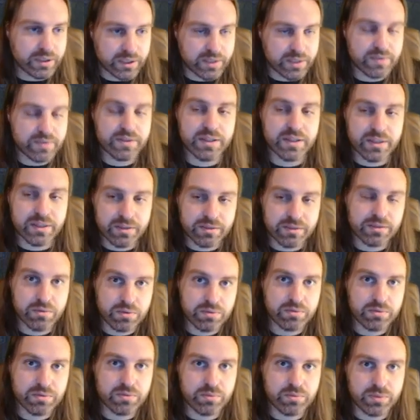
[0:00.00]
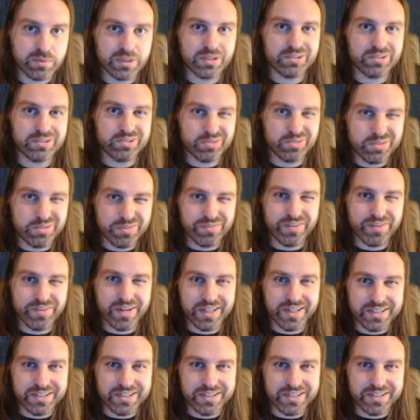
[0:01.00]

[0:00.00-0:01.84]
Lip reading: and then we can do the fine